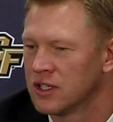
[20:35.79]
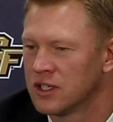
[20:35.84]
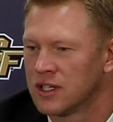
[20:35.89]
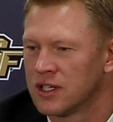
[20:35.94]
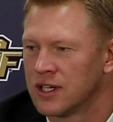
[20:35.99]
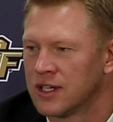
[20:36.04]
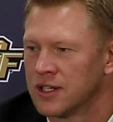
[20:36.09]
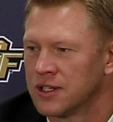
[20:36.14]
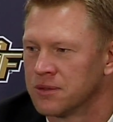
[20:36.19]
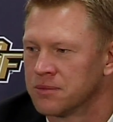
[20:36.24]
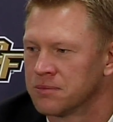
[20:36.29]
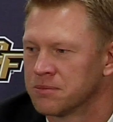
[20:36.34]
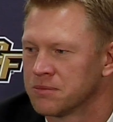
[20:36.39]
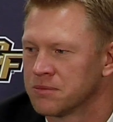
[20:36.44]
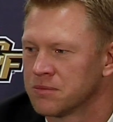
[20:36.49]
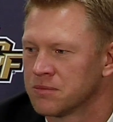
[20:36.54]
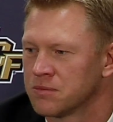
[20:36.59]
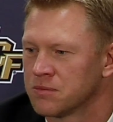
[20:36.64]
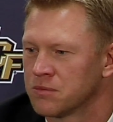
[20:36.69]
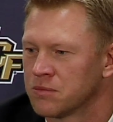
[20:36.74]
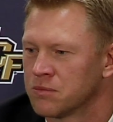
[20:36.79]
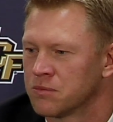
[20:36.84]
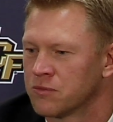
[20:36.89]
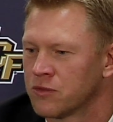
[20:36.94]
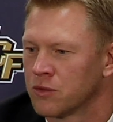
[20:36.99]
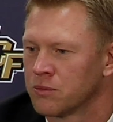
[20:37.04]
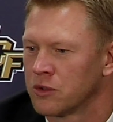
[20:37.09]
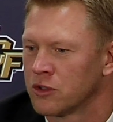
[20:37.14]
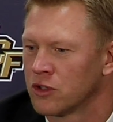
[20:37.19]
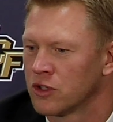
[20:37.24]

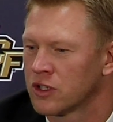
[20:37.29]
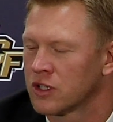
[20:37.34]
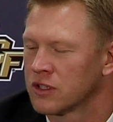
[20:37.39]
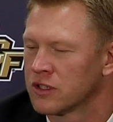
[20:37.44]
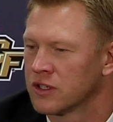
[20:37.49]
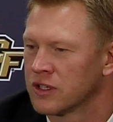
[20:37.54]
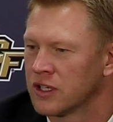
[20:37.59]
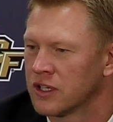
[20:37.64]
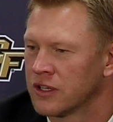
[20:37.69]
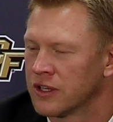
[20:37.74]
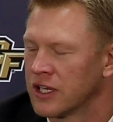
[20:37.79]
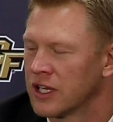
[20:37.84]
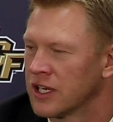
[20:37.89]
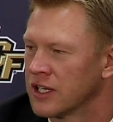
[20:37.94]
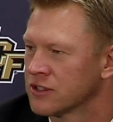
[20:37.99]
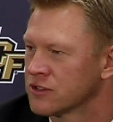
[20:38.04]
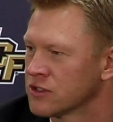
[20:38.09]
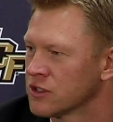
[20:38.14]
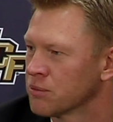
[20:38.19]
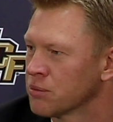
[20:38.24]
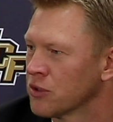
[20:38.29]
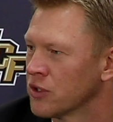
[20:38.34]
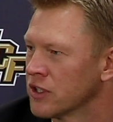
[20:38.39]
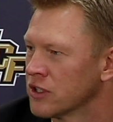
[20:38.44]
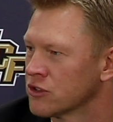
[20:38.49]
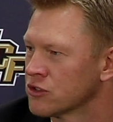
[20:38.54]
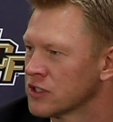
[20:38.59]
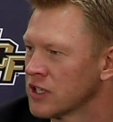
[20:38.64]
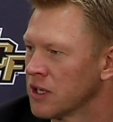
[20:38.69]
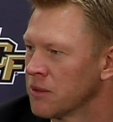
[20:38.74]
From the look in the eyes of the
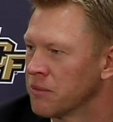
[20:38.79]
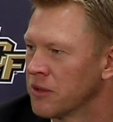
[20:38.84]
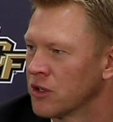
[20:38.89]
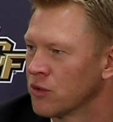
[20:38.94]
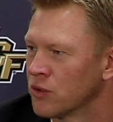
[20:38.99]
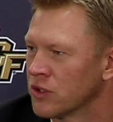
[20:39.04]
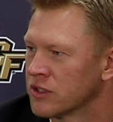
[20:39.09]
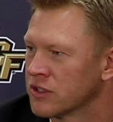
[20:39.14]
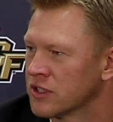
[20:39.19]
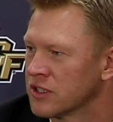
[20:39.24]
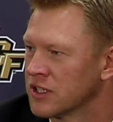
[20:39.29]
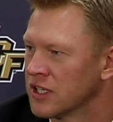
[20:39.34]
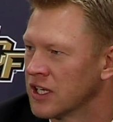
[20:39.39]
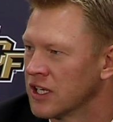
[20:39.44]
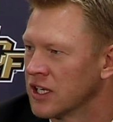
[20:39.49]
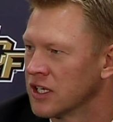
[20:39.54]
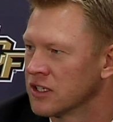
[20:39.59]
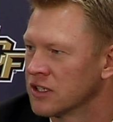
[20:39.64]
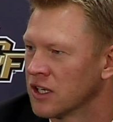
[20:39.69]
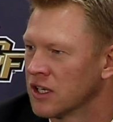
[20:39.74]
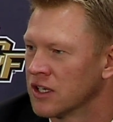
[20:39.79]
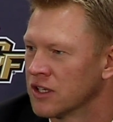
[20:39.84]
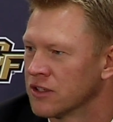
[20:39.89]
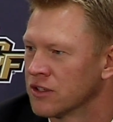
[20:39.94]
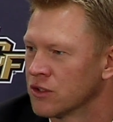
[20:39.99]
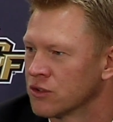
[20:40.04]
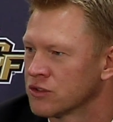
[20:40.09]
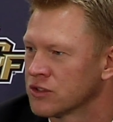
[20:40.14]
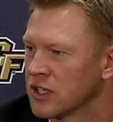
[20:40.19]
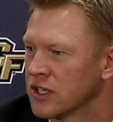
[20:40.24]
players that I met with today,
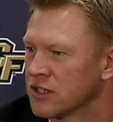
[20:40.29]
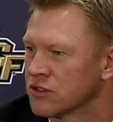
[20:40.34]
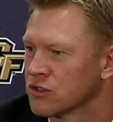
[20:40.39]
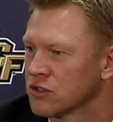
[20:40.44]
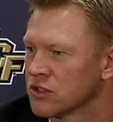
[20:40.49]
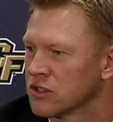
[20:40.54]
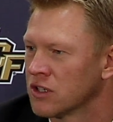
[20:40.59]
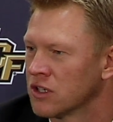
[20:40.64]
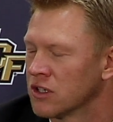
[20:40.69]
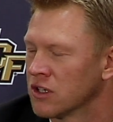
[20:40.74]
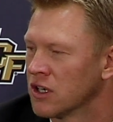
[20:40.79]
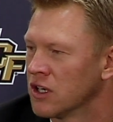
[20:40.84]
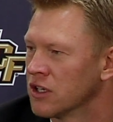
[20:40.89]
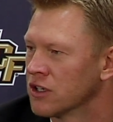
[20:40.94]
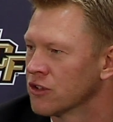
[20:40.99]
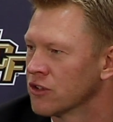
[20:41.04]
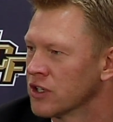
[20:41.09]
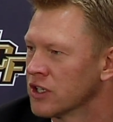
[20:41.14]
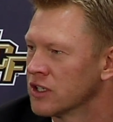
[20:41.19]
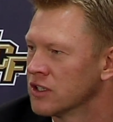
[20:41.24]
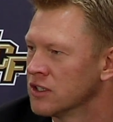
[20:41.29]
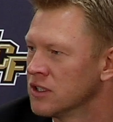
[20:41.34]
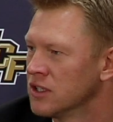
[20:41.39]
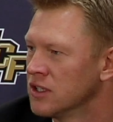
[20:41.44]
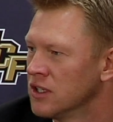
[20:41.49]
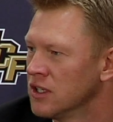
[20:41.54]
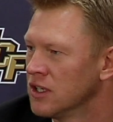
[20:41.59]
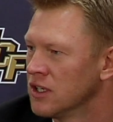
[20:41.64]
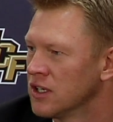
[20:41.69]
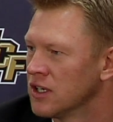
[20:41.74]
those guys are hungry
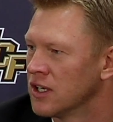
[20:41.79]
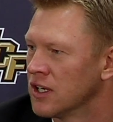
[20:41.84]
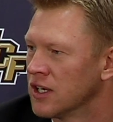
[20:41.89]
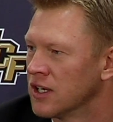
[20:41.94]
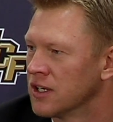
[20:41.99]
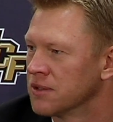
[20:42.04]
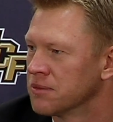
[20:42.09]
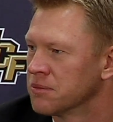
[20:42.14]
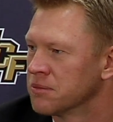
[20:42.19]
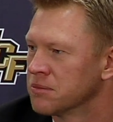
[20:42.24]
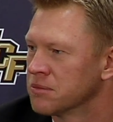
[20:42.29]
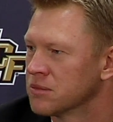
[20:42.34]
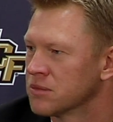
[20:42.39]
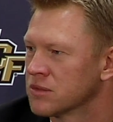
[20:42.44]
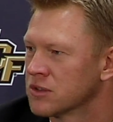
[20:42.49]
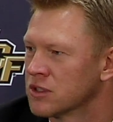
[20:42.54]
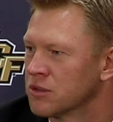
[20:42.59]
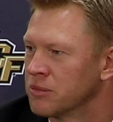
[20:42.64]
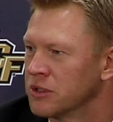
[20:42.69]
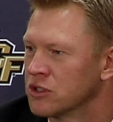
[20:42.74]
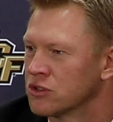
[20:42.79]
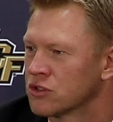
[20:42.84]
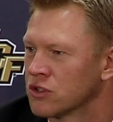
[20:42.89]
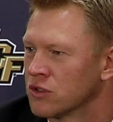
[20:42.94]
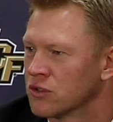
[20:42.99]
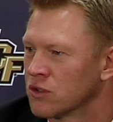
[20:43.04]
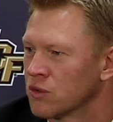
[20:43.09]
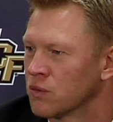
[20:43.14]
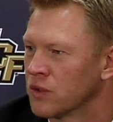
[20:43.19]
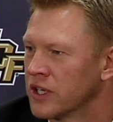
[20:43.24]
to be
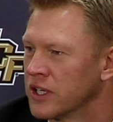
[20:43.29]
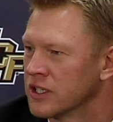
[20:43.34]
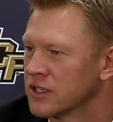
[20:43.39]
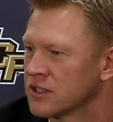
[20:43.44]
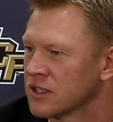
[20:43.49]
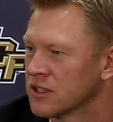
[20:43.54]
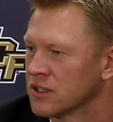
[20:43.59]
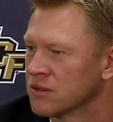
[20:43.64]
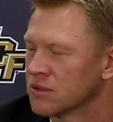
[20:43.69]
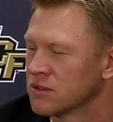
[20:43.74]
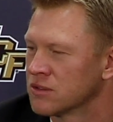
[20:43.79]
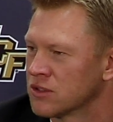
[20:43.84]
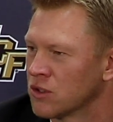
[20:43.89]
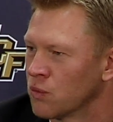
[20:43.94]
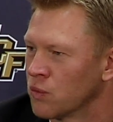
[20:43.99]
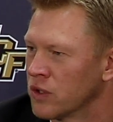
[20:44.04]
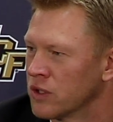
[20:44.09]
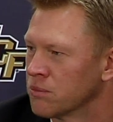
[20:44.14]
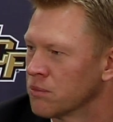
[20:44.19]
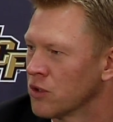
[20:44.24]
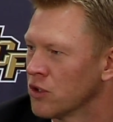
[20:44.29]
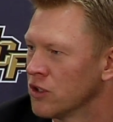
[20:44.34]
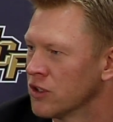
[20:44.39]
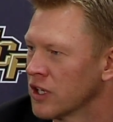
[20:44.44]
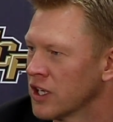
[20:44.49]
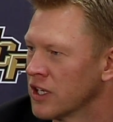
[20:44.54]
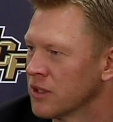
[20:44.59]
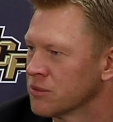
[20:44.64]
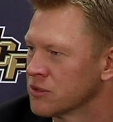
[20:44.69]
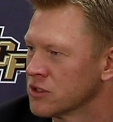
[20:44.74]
shown a way to win ball
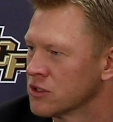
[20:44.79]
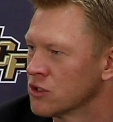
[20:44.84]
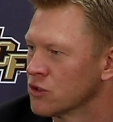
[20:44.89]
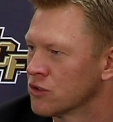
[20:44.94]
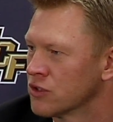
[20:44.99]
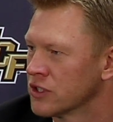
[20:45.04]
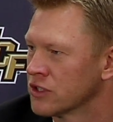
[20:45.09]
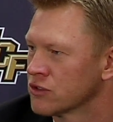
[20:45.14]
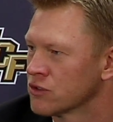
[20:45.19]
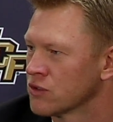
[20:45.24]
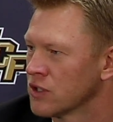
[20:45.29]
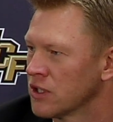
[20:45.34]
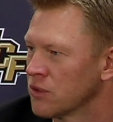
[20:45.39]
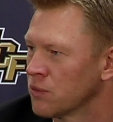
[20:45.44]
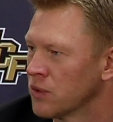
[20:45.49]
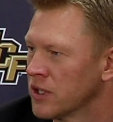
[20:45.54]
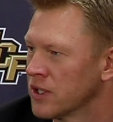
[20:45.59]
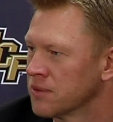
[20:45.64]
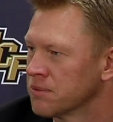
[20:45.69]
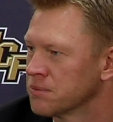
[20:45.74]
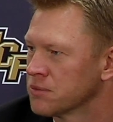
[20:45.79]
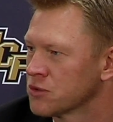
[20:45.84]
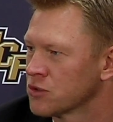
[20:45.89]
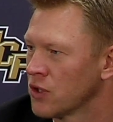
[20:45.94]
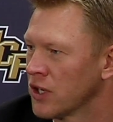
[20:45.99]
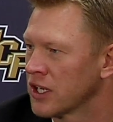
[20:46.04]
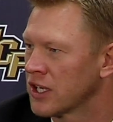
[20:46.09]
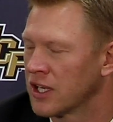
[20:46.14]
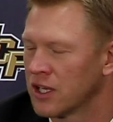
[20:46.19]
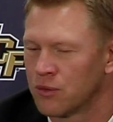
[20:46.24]
games and do things the right way. So
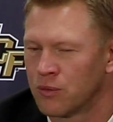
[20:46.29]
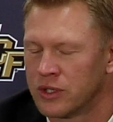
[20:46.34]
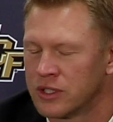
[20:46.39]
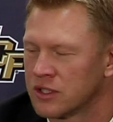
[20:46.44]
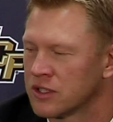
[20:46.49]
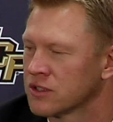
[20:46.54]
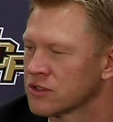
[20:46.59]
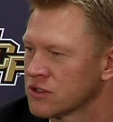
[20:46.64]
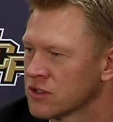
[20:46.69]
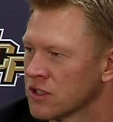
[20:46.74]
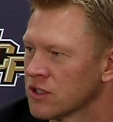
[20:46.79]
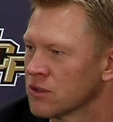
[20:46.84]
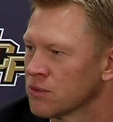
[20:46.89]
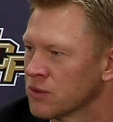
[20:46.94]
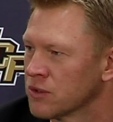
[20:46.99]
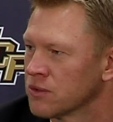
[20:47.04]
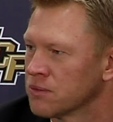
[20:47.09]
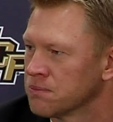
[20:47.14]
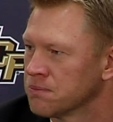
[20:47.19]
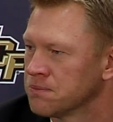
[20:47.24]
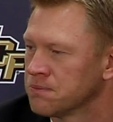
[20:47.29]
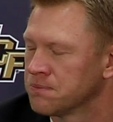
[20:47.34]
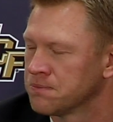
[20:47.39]
I can't wait to get started with them.